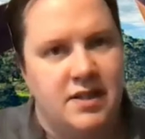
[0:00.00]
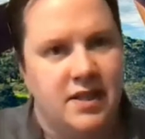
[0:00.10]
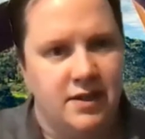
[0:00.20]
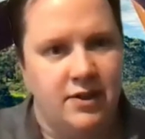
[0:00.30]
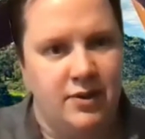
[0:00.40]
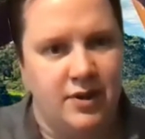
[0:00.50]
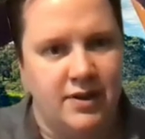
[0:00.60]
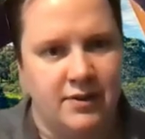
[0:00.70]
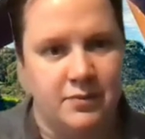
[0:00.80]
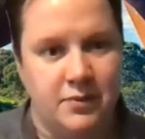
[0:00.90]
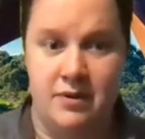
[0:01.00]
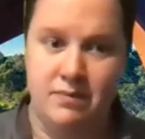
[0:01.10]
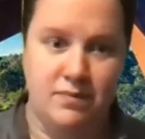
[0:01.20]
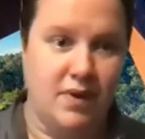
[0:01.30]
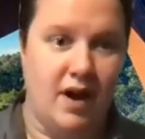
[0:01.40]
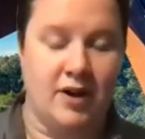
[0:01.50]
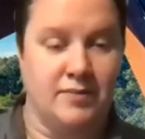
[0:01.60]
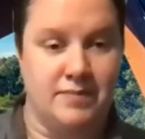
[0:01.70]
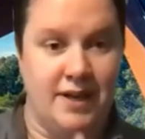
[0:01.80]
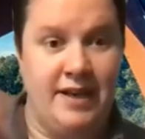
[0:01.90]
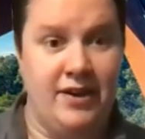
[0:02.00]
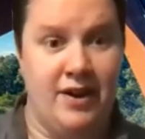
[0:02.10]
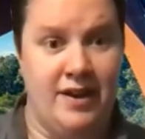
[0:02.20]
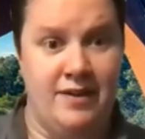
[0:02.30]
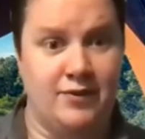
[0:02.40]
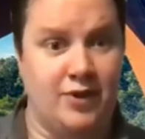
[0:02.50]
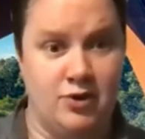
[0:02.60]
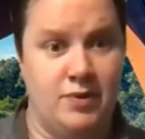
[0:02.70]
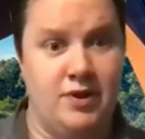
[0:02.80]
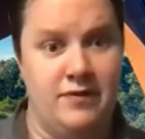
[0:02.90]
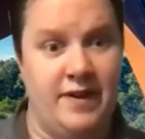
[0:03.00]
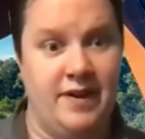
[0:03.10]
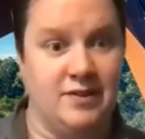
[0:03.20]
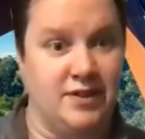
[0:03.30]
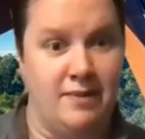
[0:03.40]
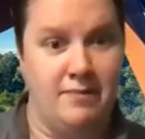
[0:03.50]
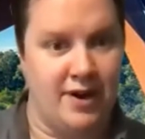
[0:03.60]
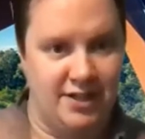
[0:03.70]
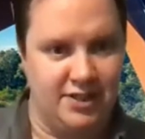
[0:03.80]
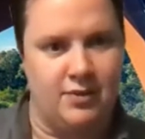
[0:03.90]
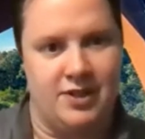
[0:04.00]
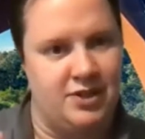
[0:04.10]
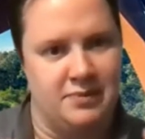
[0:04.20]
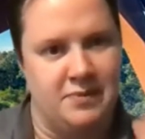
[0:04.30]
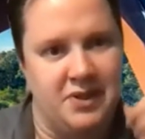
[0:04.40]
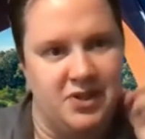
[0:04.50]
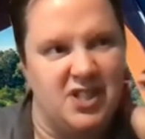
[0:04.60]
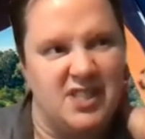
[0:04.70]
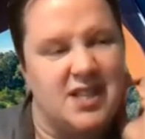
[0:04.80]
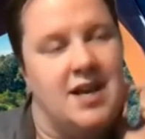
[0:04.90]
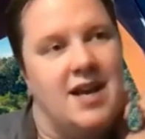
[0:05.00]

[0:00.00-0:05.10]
that you kind of are completely naive, go to a new field, and then miraculous questions emerges